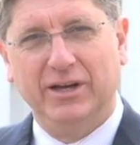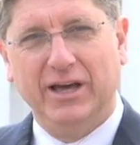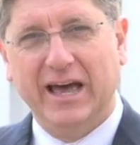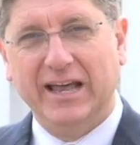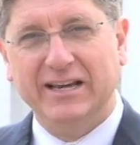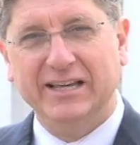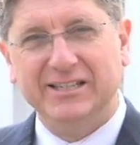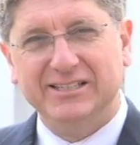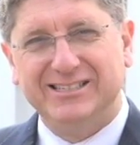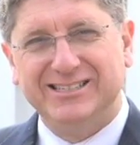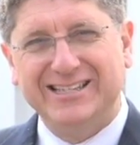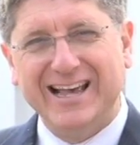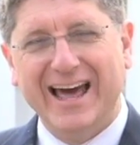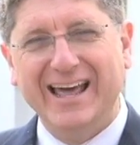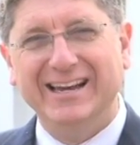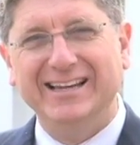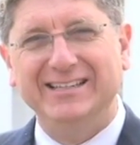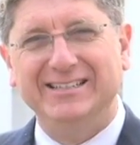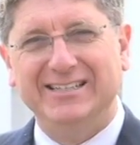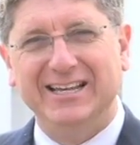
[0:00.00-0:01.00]
and he
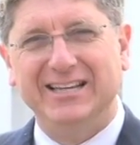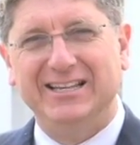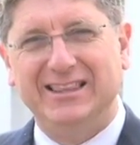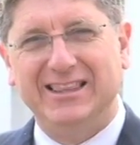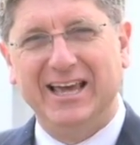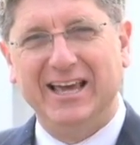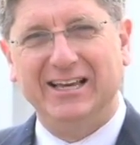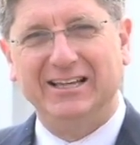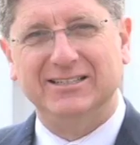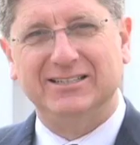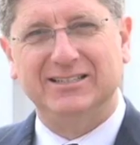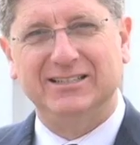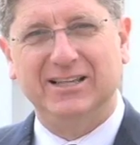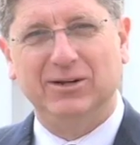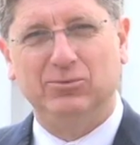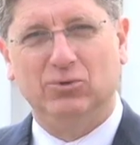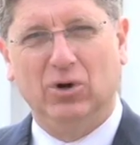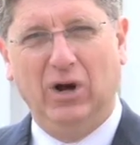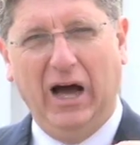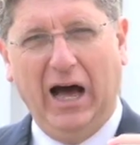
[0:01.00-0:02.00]
said and did things
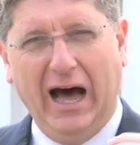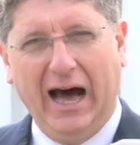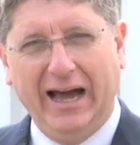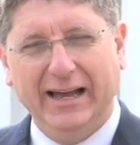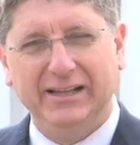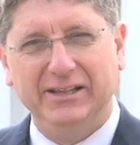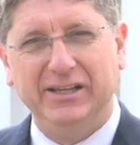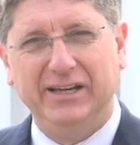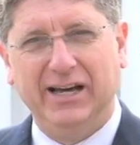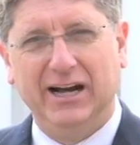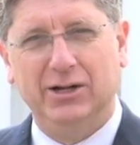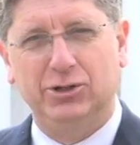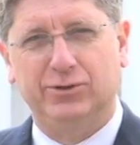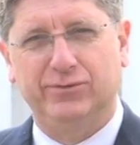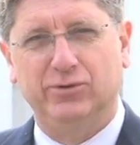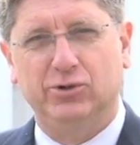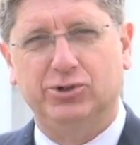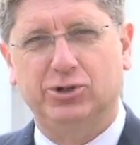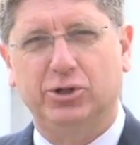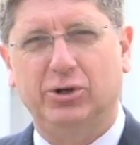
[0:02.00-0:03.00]
that were highly
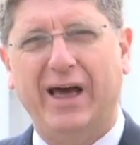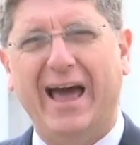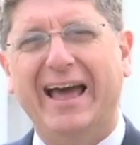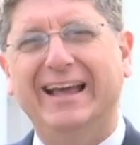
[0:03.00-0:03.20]
controversial